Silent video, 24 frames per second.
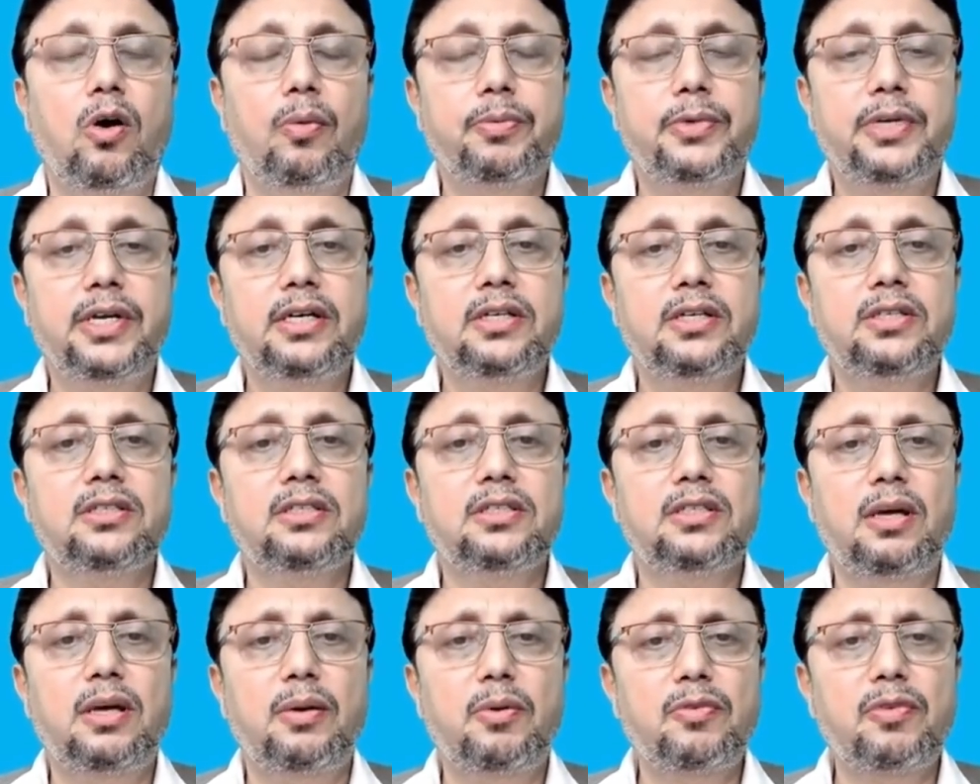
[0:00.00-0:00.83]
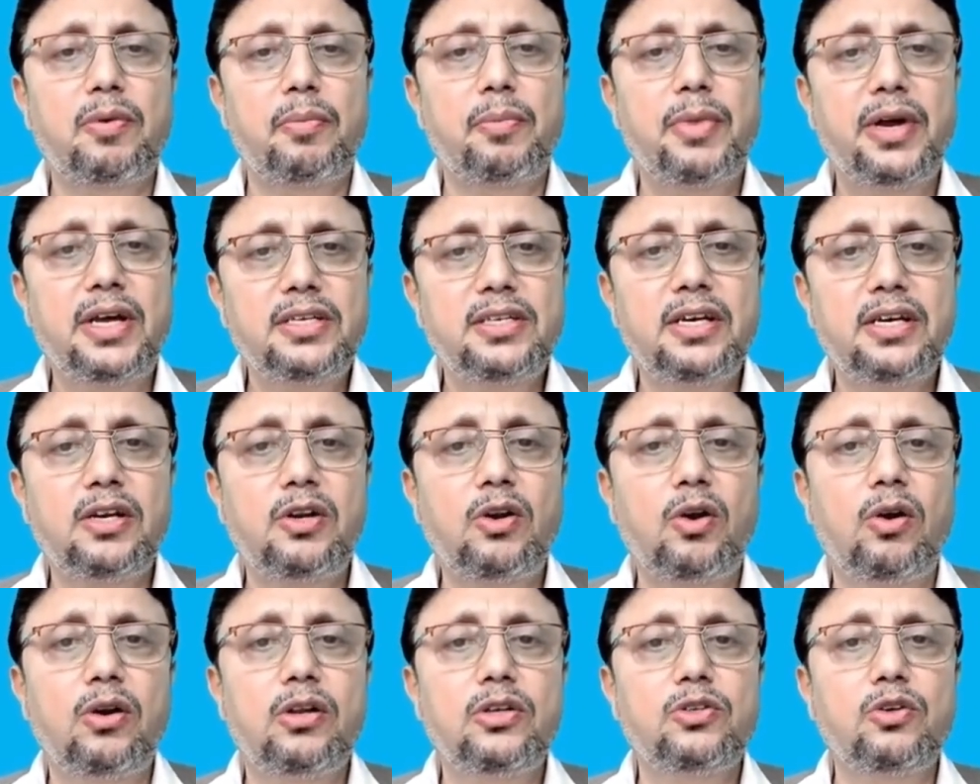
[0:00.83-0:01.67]
optics, some of the basic
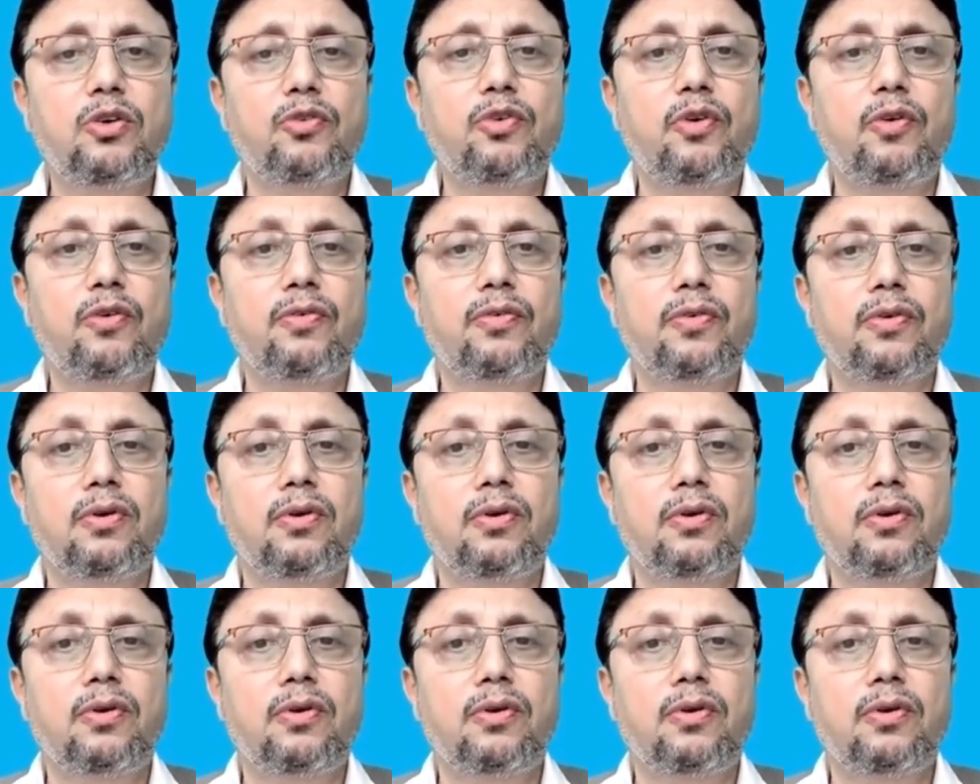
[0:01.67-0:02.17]
knowledge of